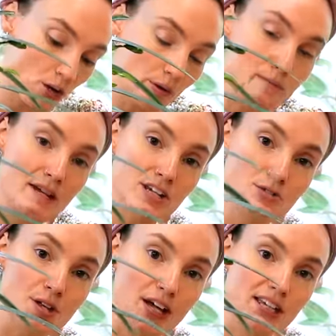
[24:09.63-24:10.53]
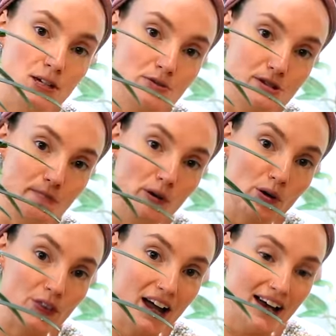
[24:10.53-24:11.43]
or I make sure that I use a
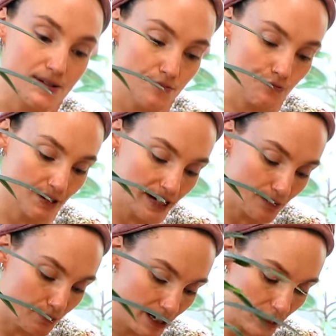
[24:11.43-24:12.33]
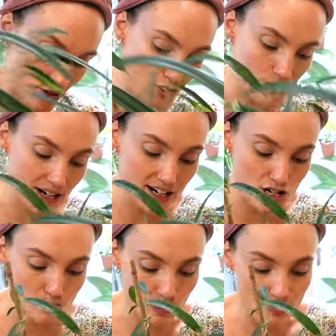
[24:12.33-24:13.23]
pot that has really, really good
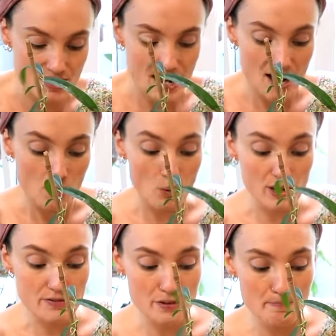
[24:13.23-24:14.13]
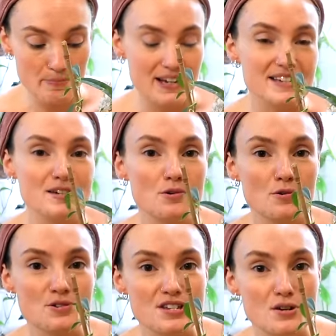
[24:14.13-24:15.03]
drainage, because one of the biggest
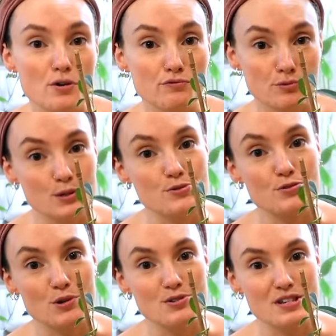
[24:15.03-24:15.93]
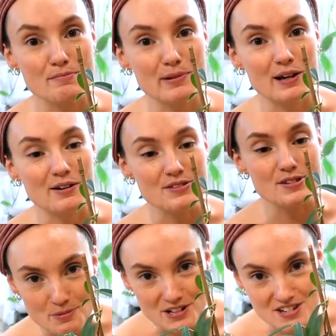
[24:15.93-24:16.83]
causes of root rot in
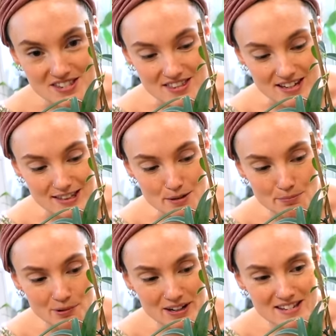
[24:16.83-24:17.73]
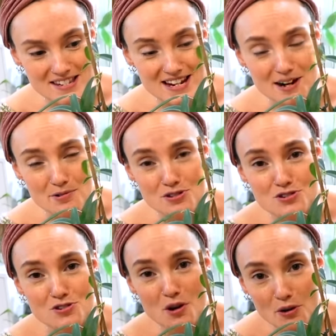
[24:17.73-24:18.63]
plants, which is the thing that brings down
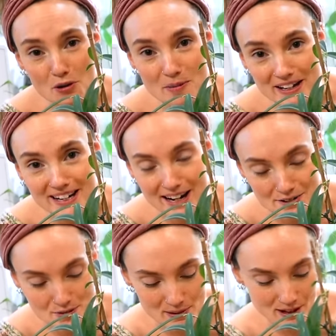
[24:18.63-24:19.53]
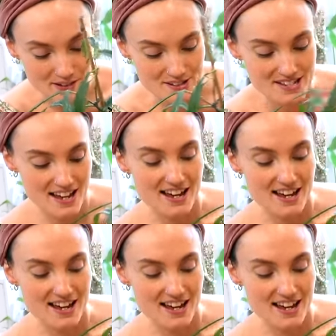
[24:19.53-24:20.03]
so many houseplants,